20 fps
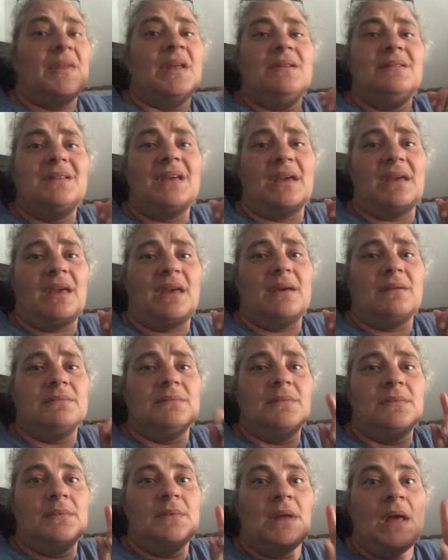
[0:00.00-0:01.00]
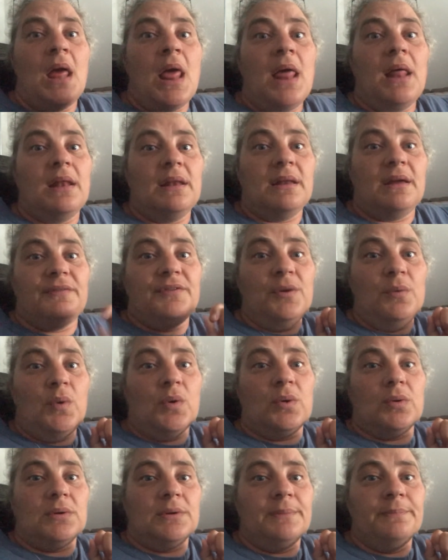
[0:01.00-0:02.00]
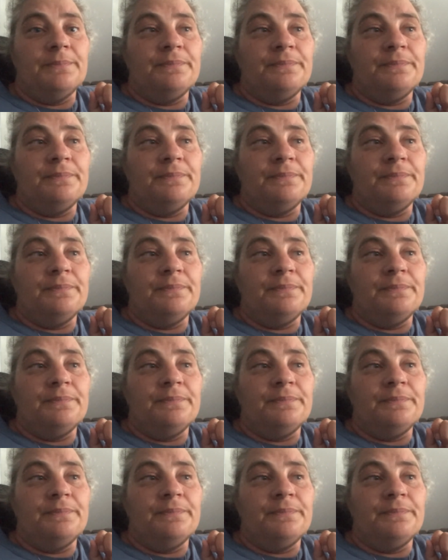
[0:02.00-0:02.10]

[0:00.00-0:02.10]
Take care. Love you all.